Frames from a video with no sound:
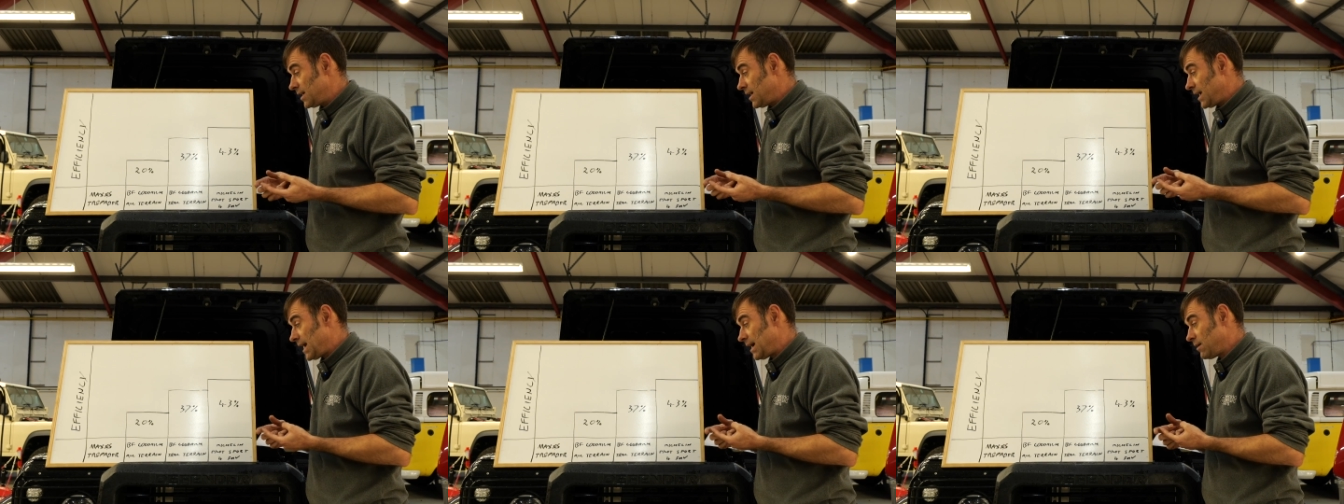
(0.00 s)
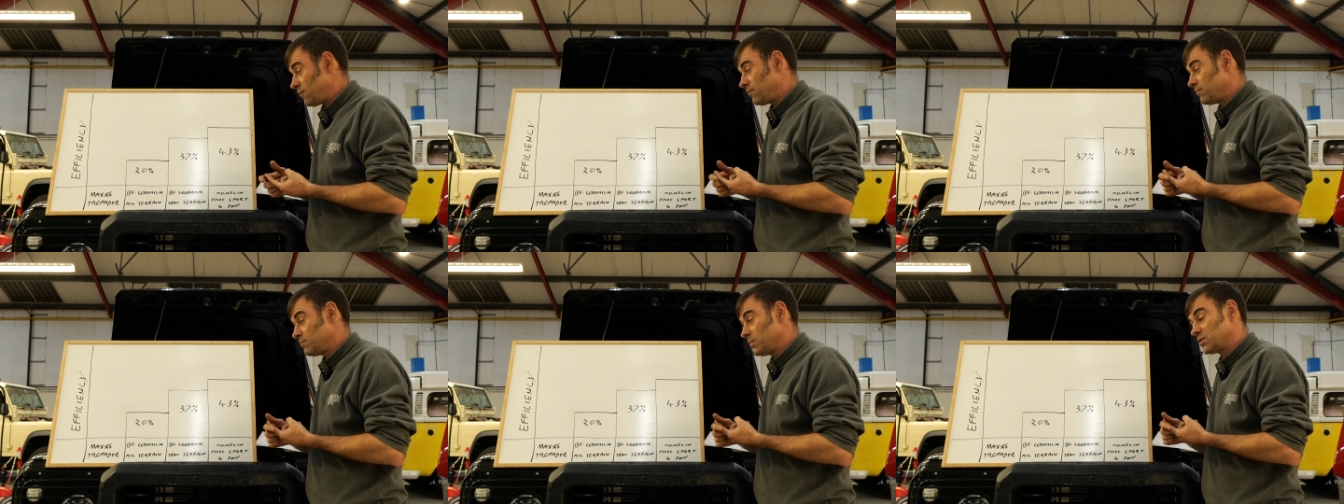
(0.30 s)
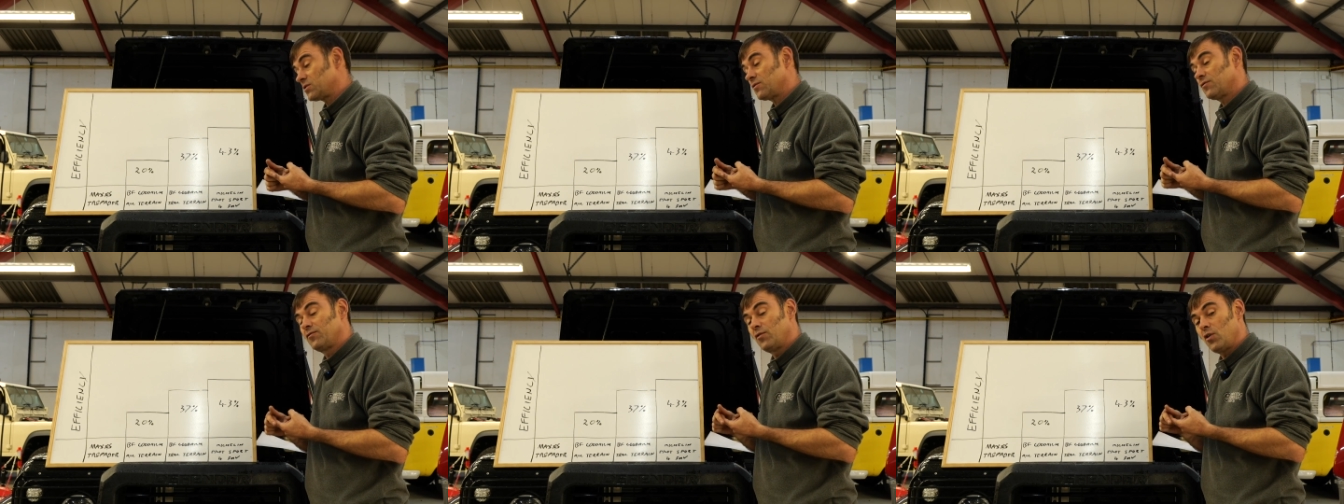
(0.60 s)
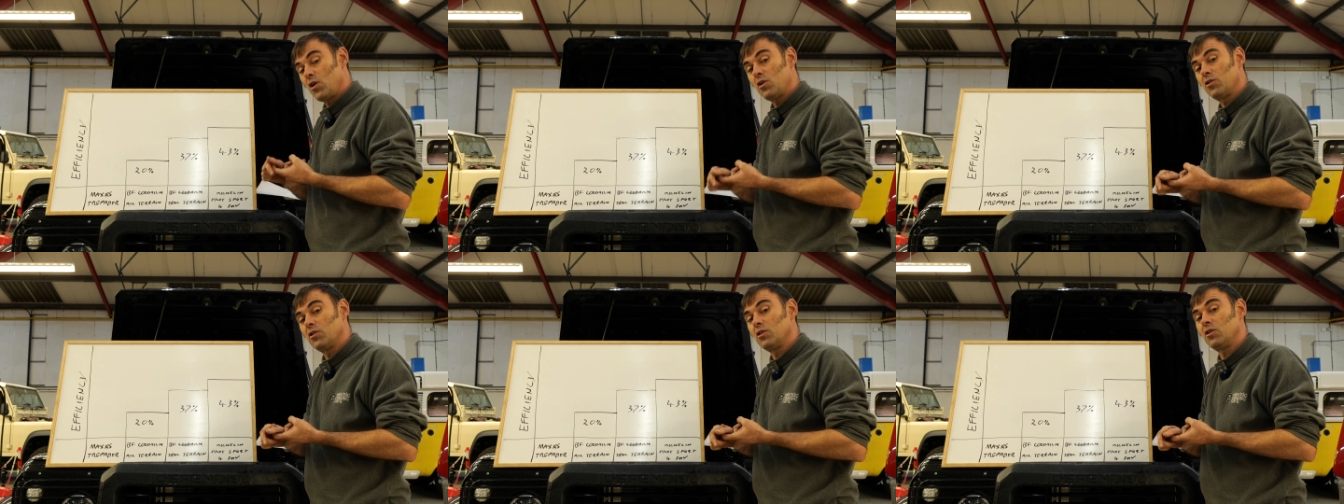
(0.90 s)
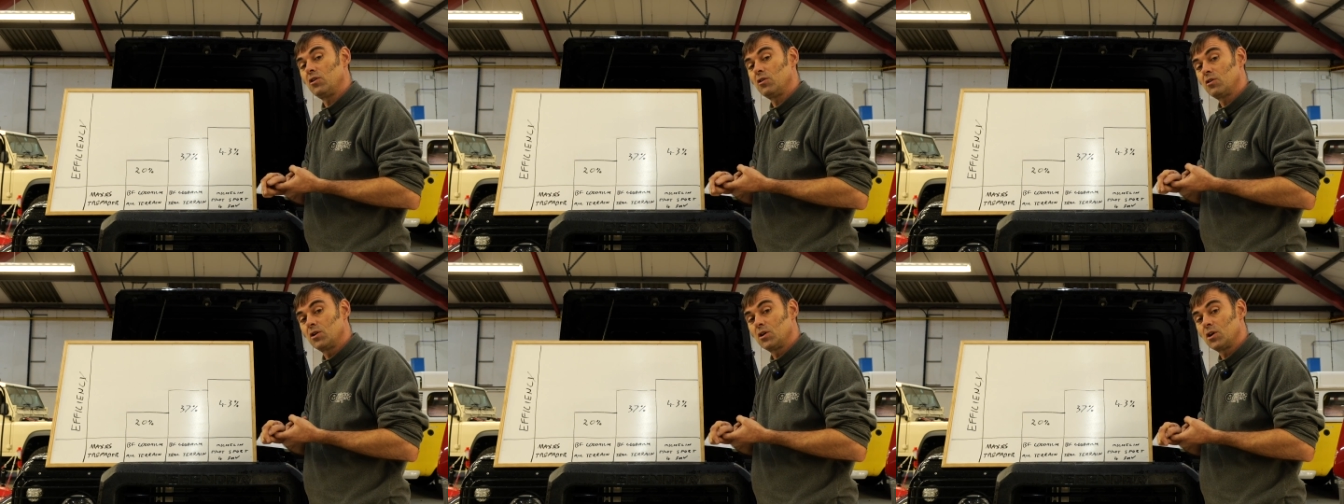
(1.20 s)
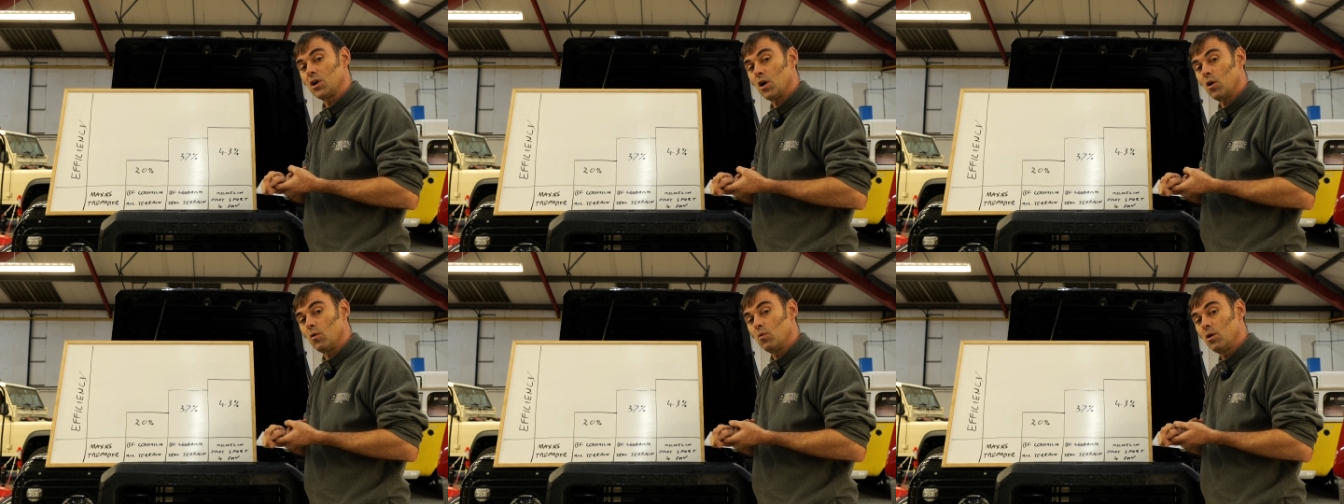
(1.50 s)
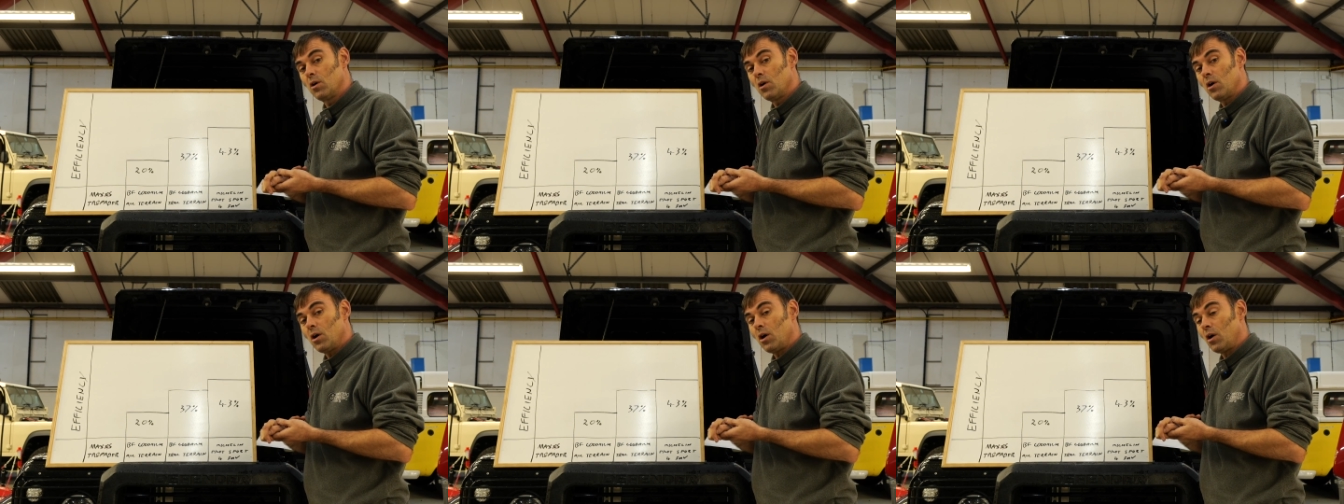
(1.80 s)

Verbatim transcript: how much further you can go